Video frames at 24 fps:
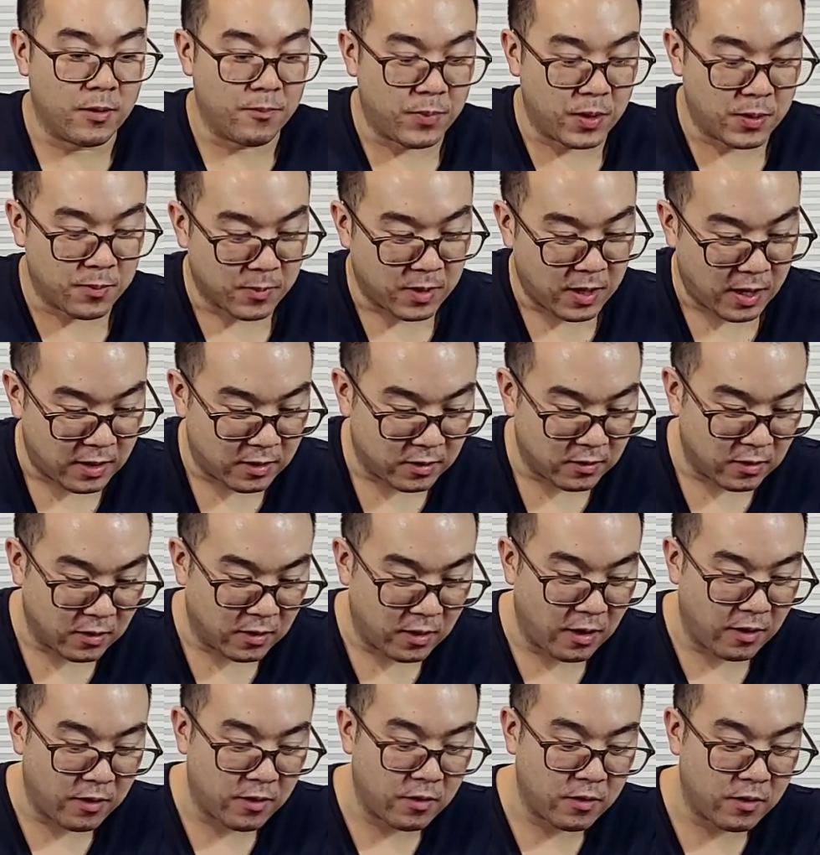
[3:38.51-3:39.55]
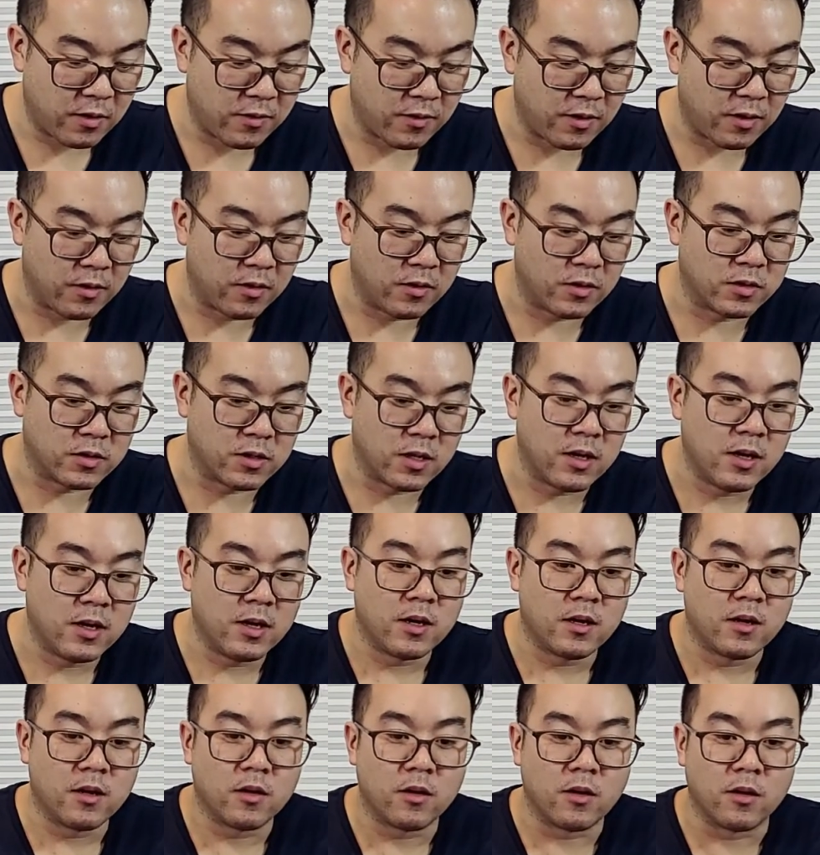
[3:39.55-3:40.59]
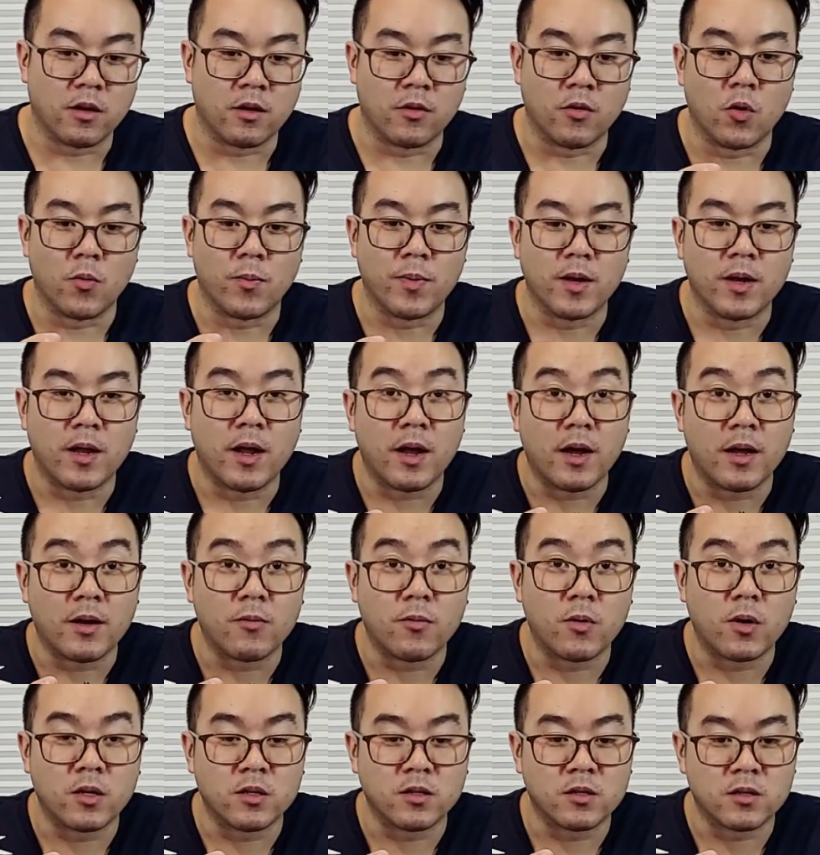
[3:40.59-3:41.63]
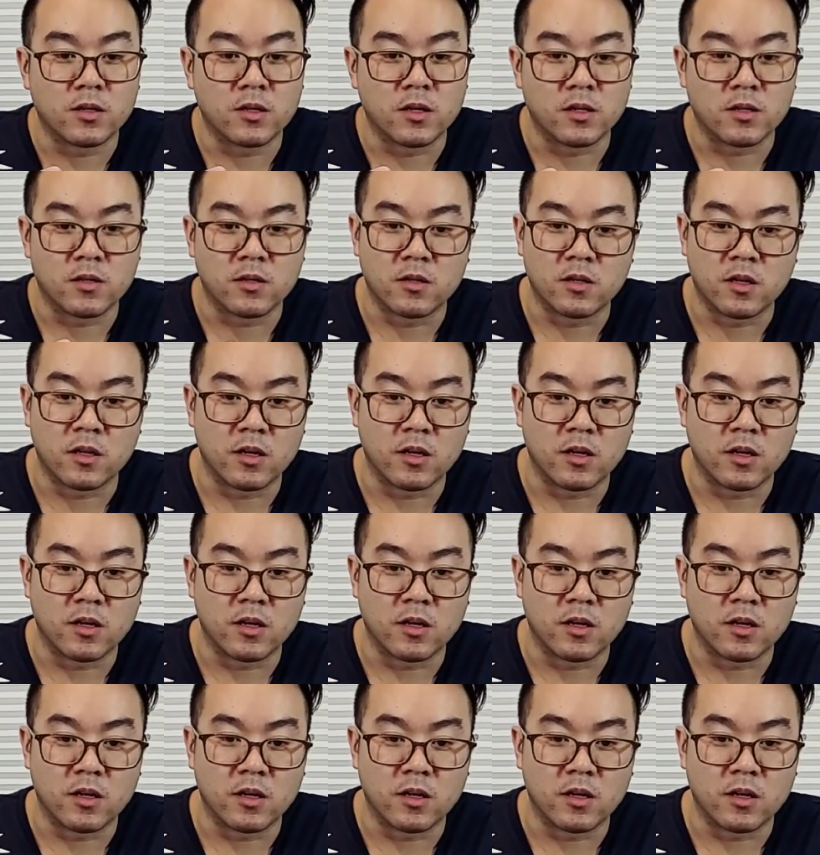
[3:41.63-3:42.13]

beam cannon together, and then there's an open hand ones just